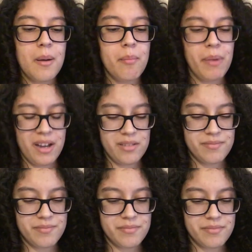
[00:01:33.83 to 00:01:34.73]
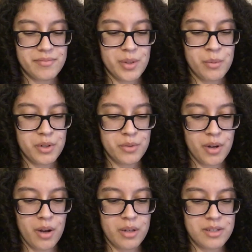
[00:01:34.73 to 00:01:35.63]
but would
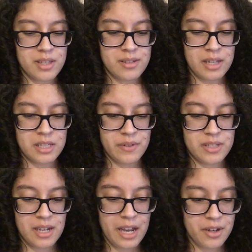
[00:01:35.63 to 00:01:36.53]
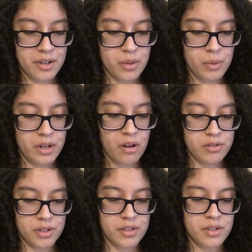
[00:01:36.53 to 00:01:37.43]
grow into the size of a tiger when
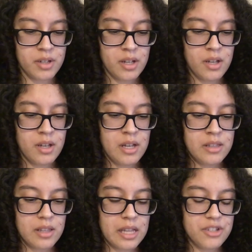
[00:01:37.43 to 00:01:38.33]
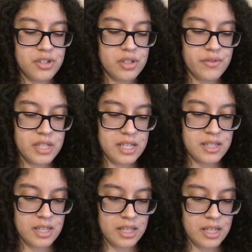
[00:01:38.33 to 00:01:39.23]
altered. The legend of
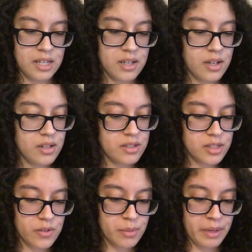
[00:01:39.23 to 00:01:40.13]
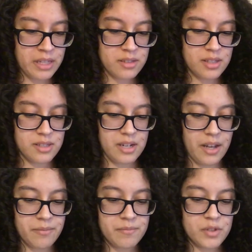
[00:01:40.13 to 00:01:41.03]
DC still remains to this
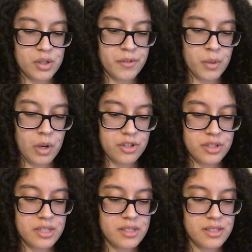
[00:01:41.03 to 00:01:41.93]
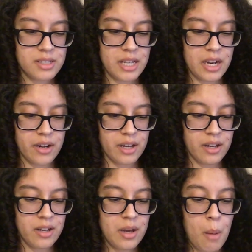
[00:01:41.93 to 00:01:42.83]
day, so if you're in Washington, D.C. area
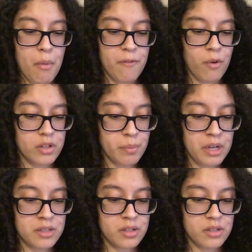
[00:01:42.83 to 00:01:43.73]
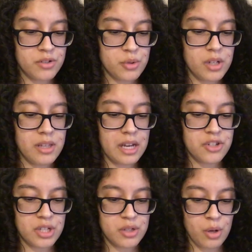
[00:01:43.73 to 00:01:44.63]
before the presidential
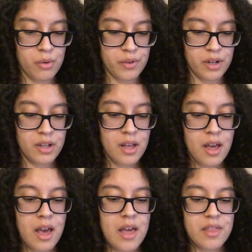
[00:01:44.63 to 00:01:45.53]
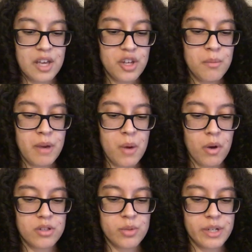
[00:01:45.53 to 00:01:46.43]
election is over, then you may
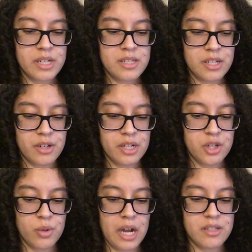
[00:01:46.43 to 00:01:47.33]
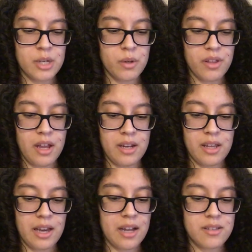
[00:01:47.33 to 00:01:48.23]
want to reconsider interacting with any
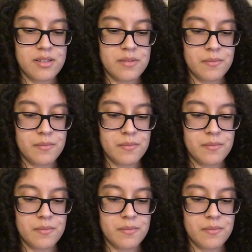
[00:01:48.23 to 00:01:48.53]
cats.